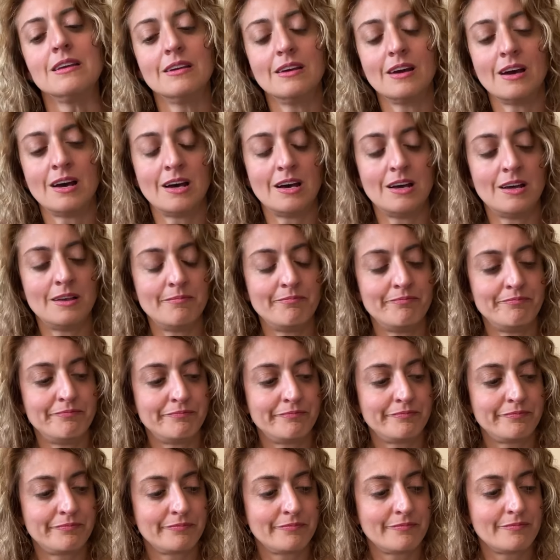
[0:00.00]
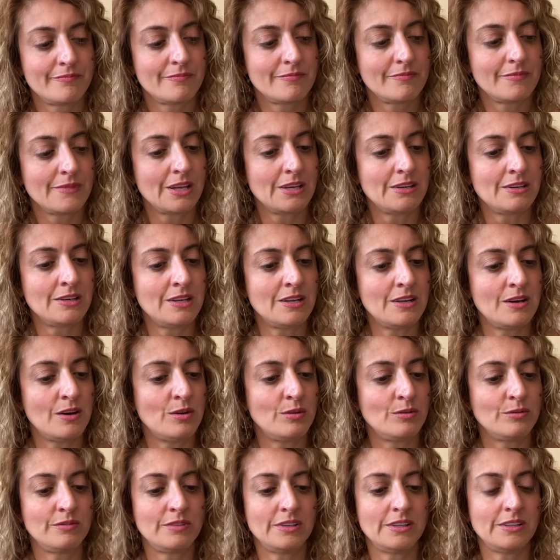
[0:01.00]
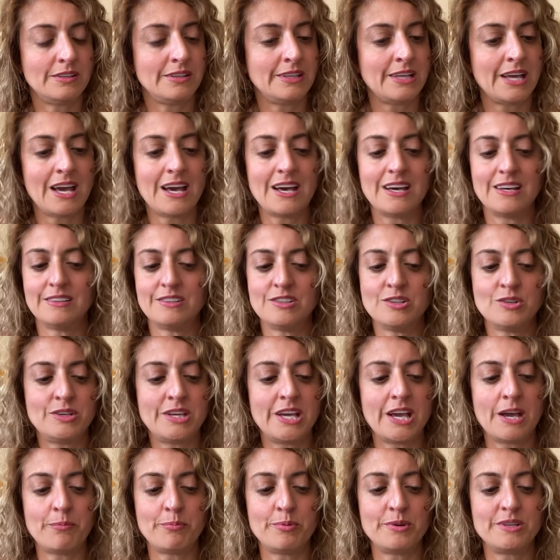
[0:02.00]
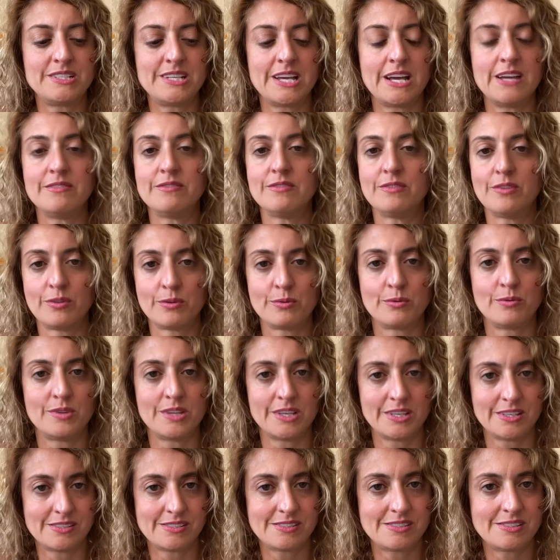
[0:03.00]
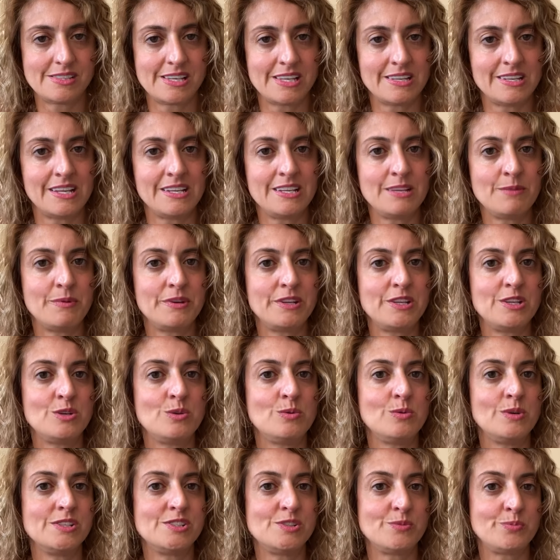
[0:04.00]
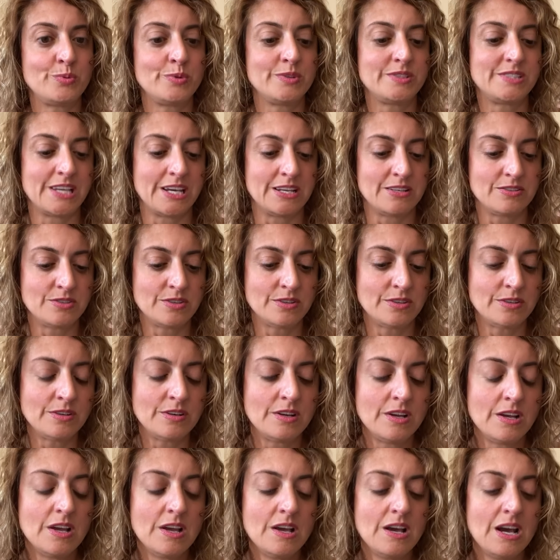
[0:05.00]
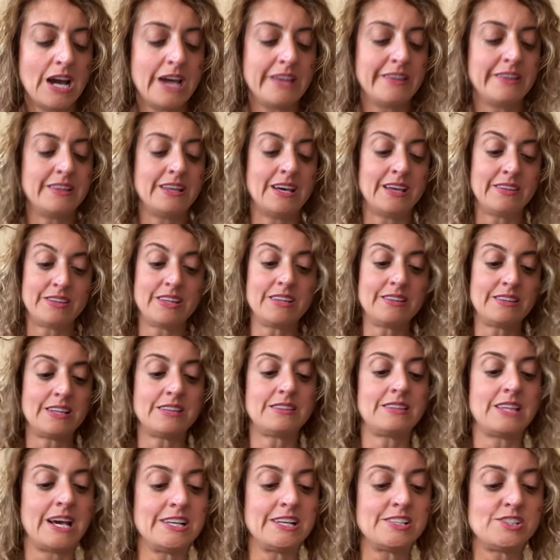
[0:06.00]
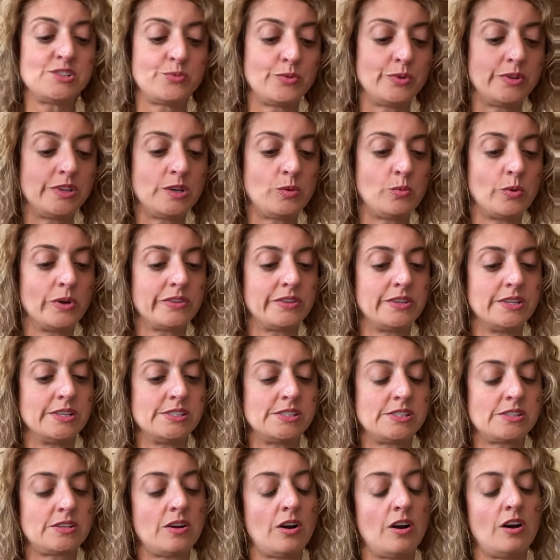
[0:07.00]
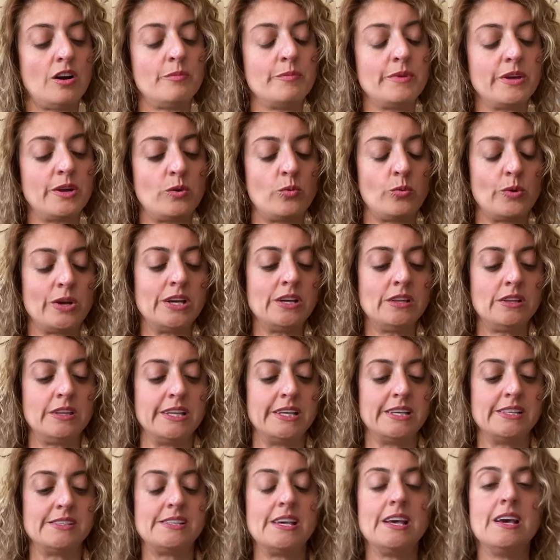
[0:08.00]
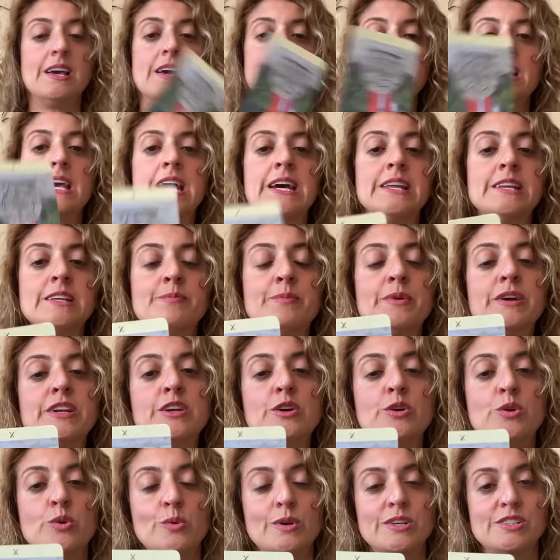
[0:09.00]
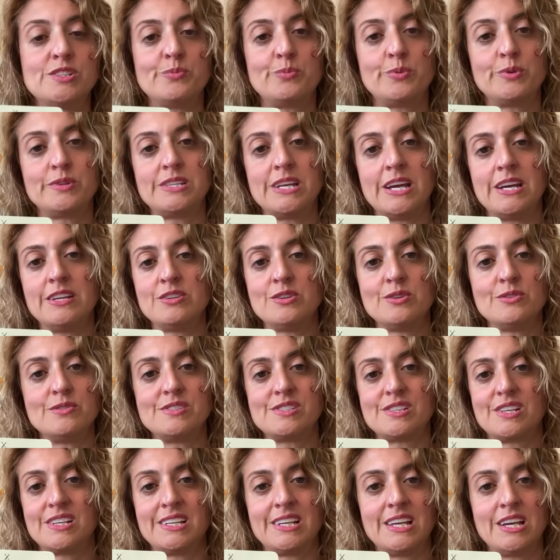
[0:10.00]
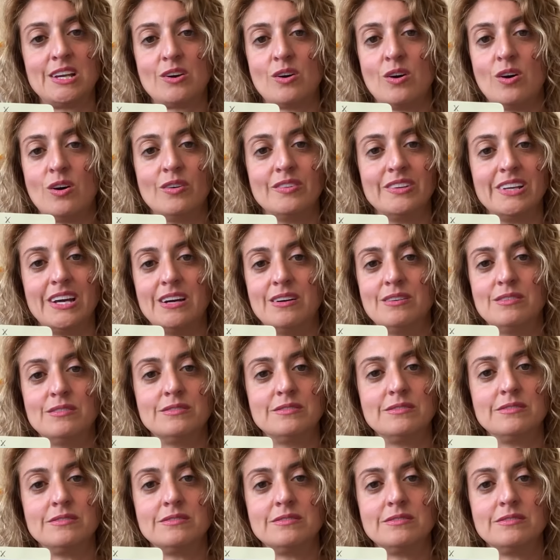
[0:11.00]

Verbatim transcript: Um, you know, yeah, you can't pretend through this. And anybody who is a pretender, and I think that that's really what this karmic wheel is. Anybody who is a pretender is going to get called out.